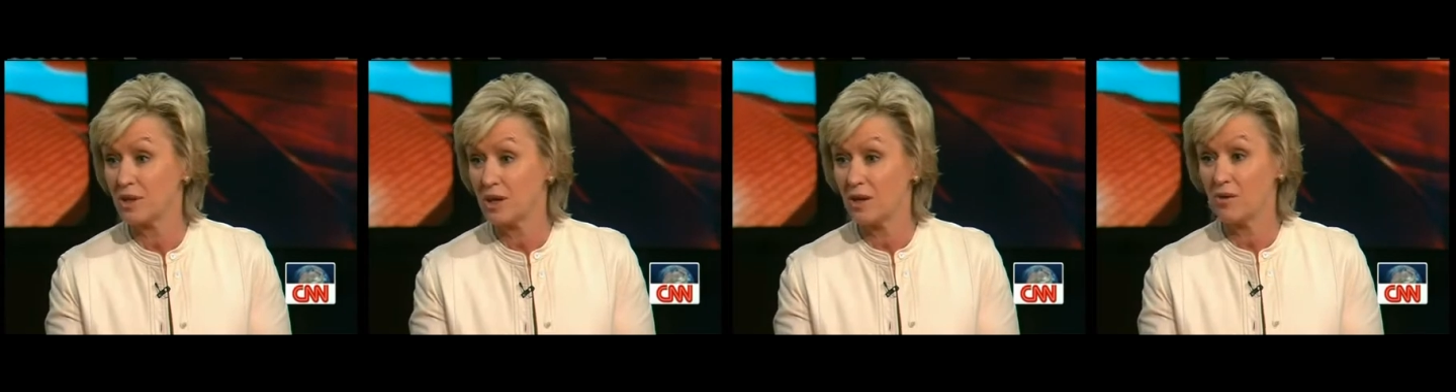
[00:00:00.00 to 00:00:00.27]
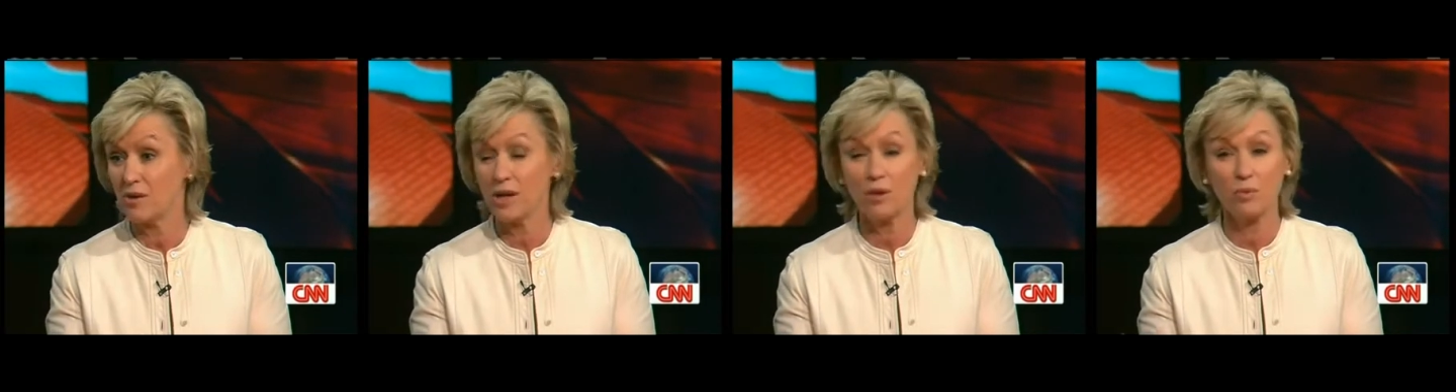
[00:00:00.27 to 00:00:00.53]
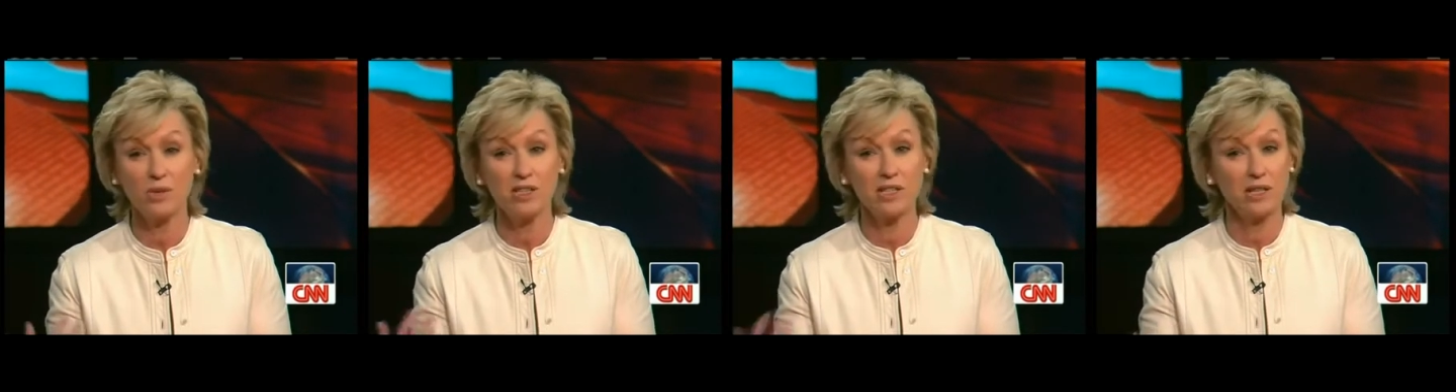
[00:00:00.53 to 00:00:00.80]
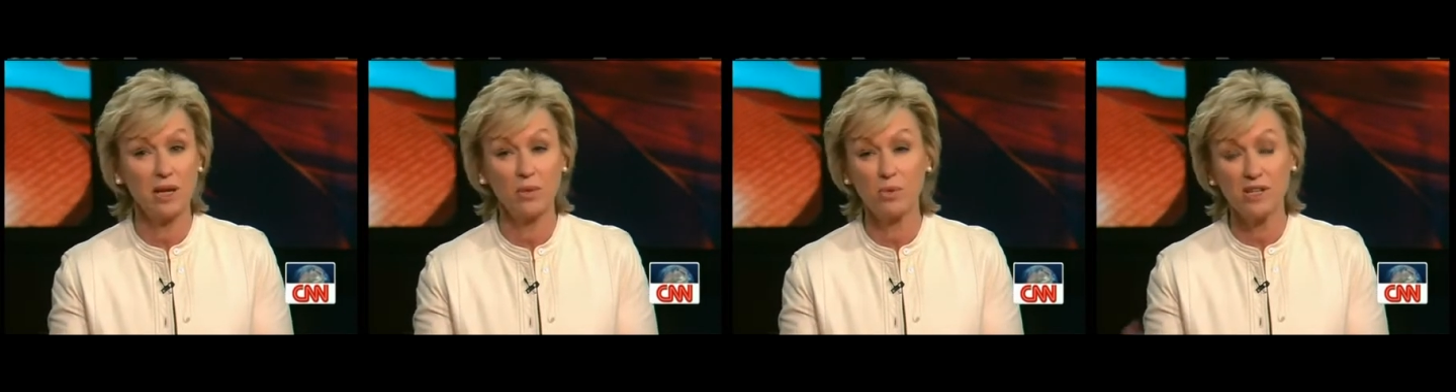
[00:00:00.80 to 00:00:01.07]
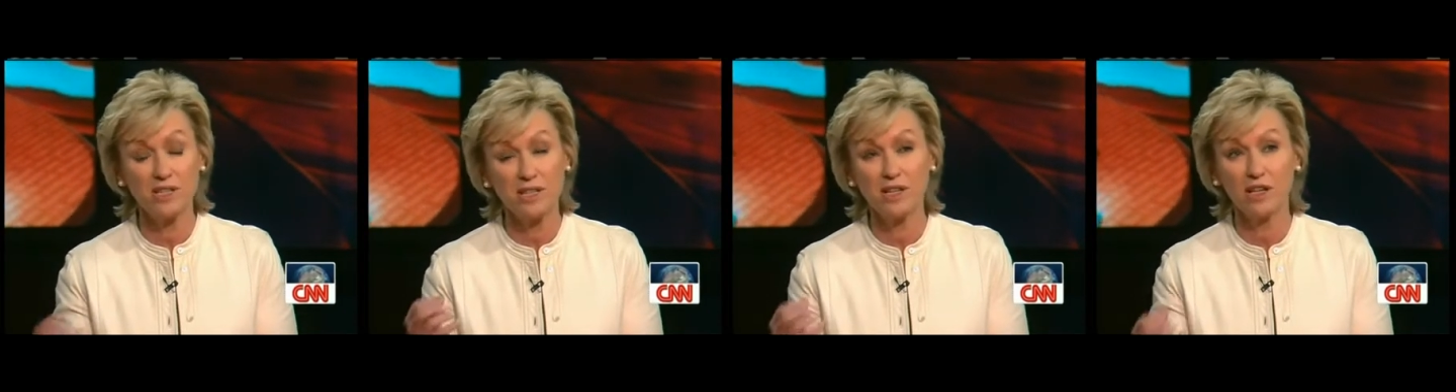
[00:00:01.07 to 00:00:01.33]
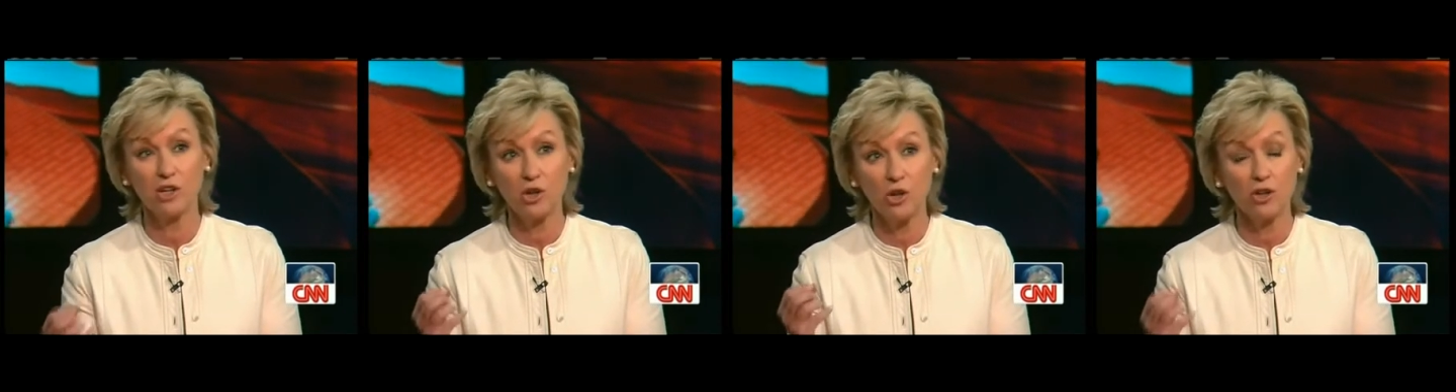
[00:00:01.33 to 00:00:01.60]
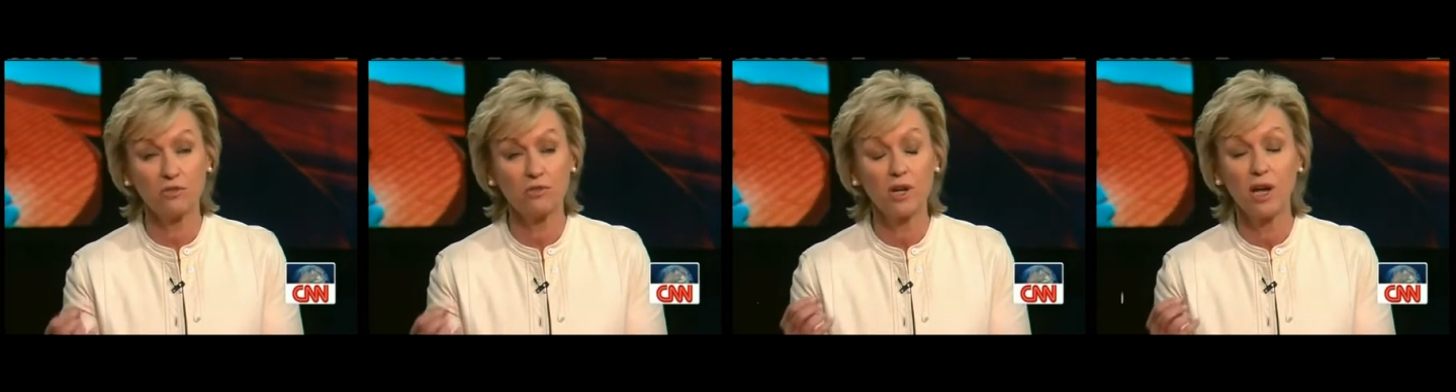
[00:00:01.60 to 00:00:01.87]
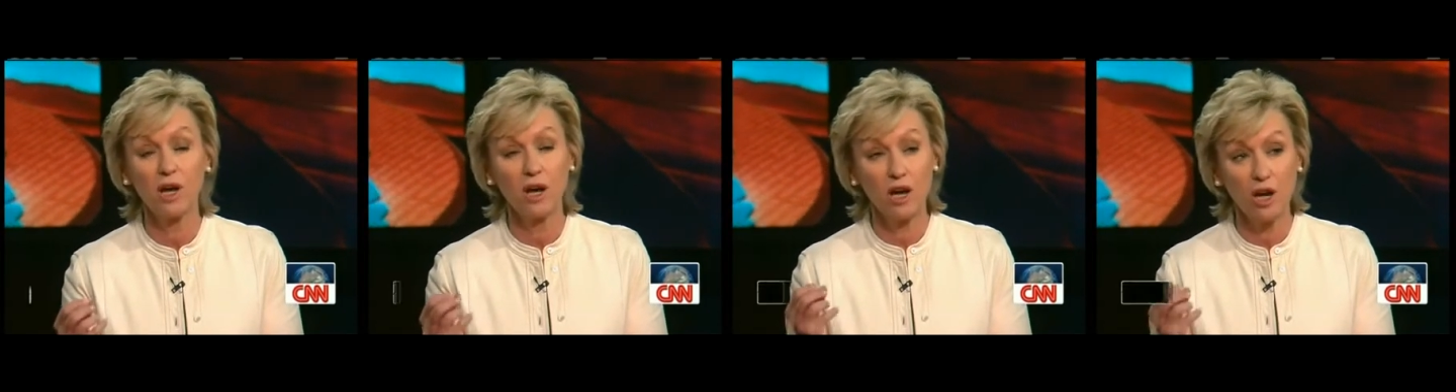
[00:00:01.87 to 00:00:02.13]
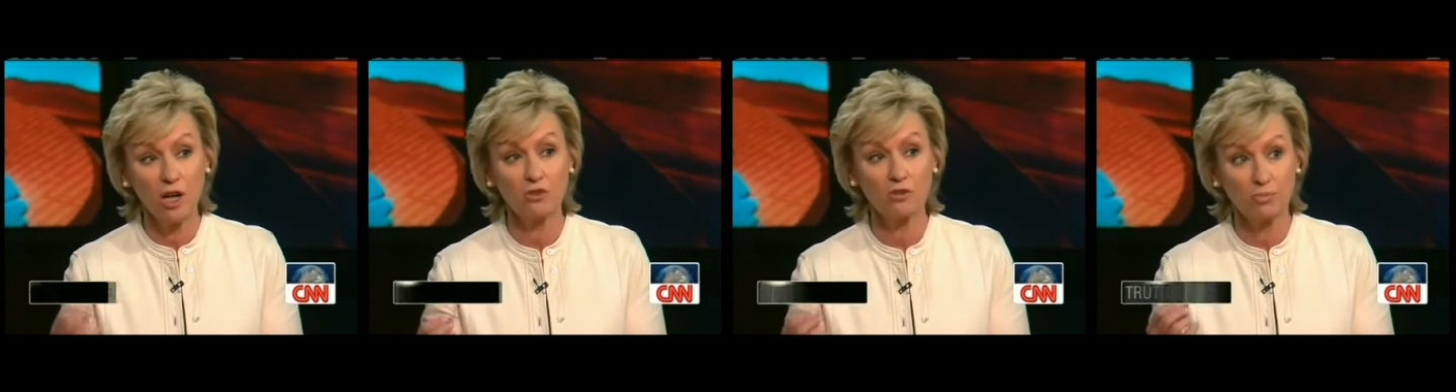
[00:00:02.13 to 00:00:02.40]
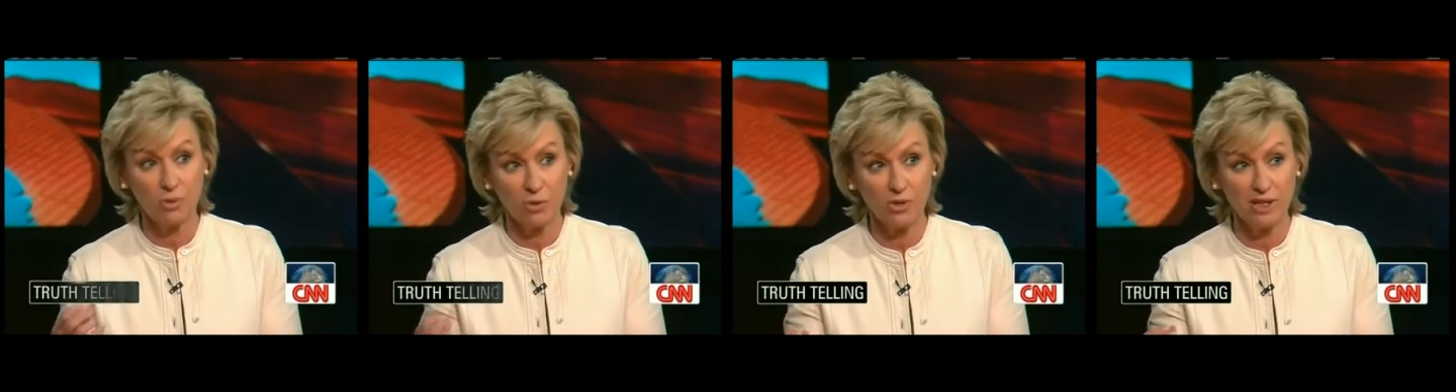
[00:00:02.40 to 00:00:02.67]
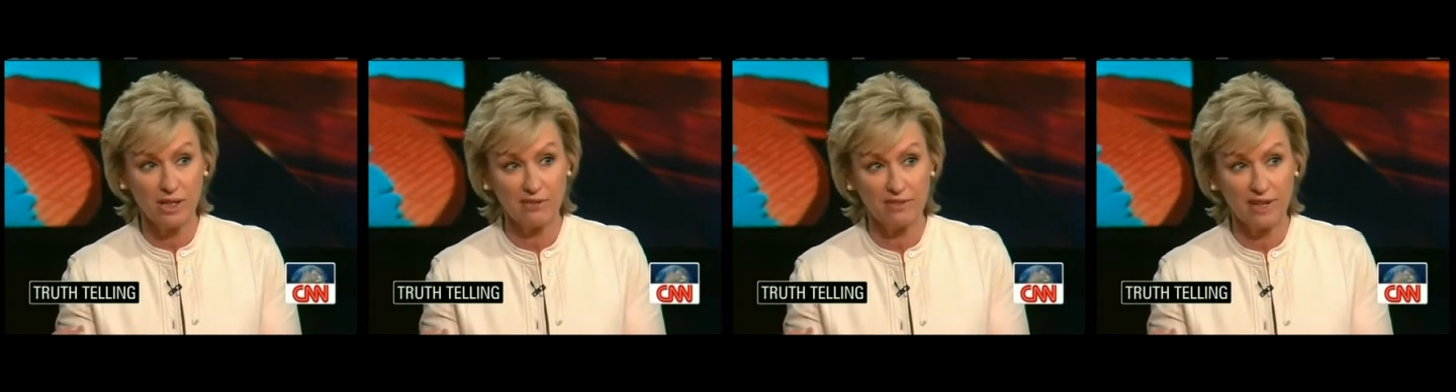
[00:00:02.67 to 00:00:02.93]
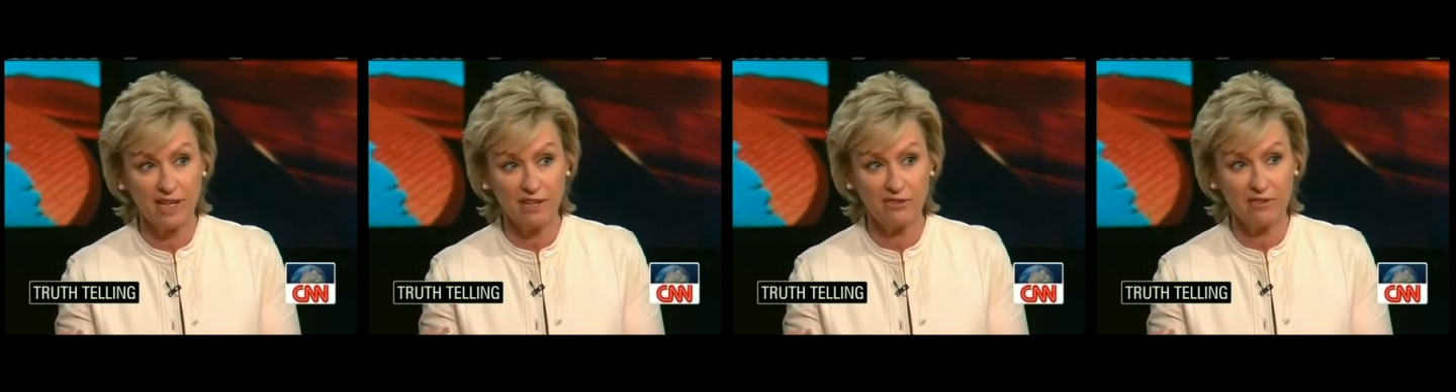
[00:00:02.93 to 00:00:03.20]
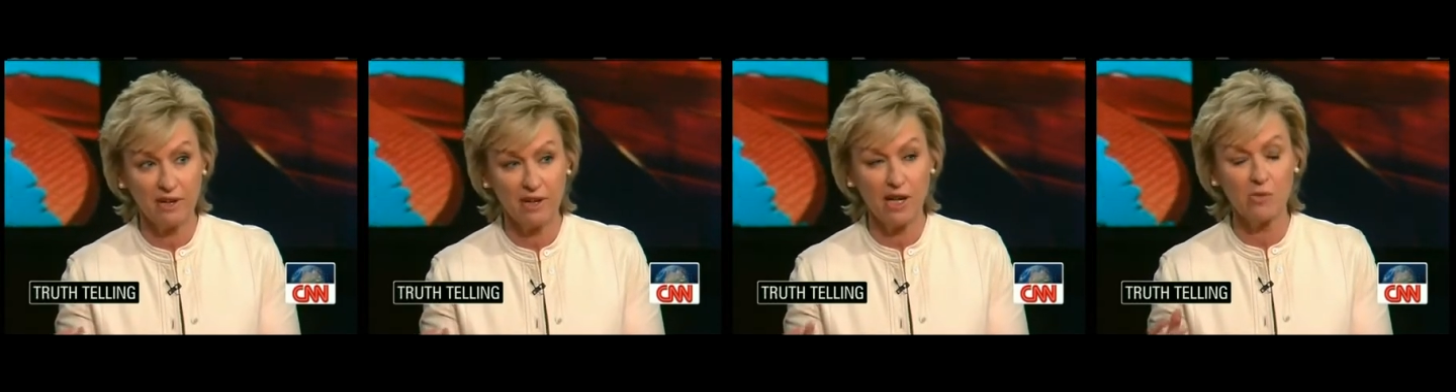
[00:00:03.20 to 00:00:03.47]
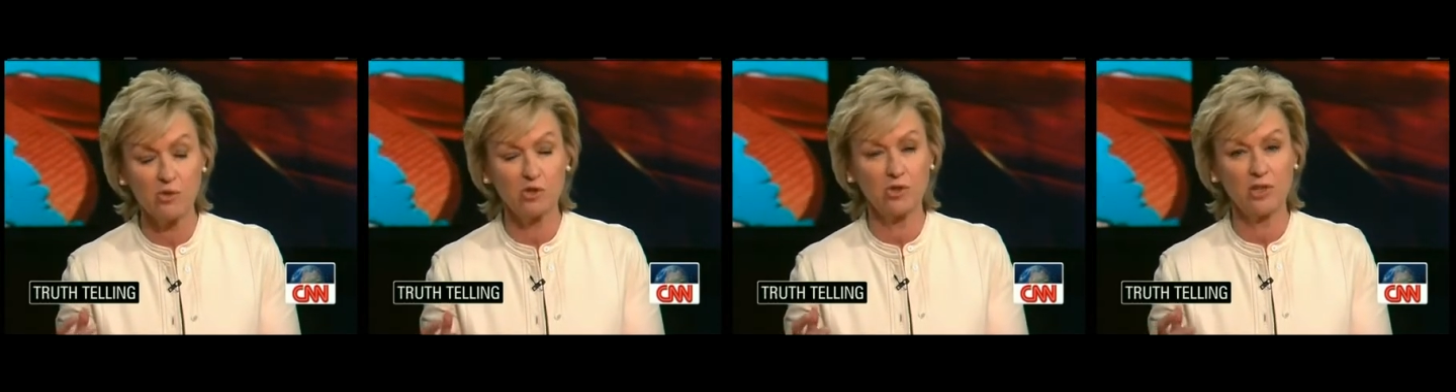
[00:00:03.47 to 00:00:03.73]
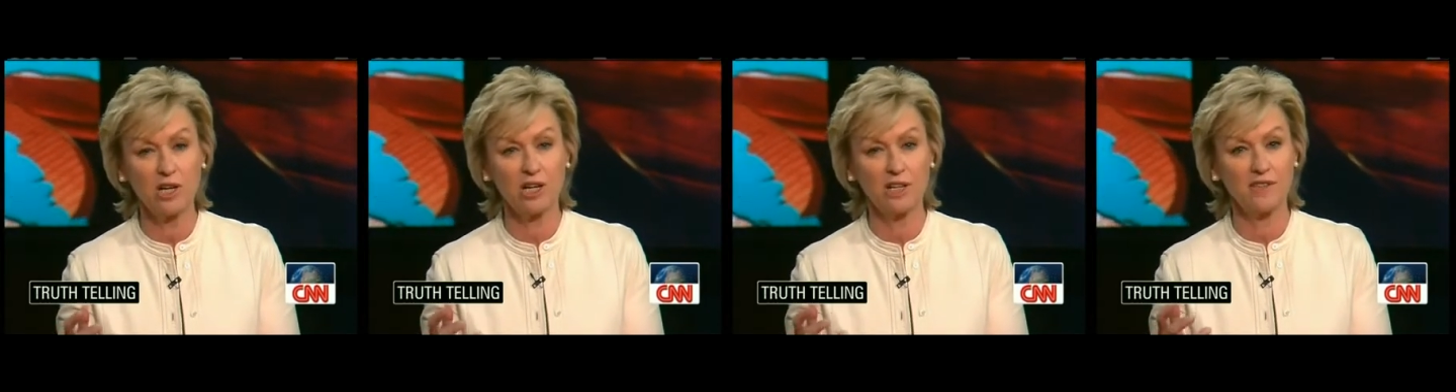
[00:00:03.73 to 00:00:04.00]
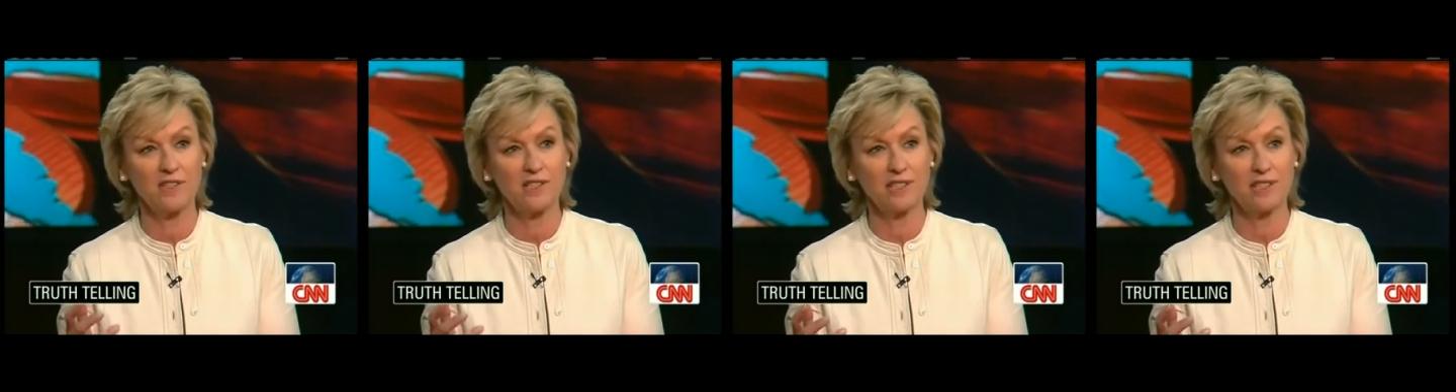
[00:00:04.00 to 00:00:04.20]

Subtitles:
Oh, yeah, we did. And we did a lot of hard reporting in Vanity Fair. I always regarded the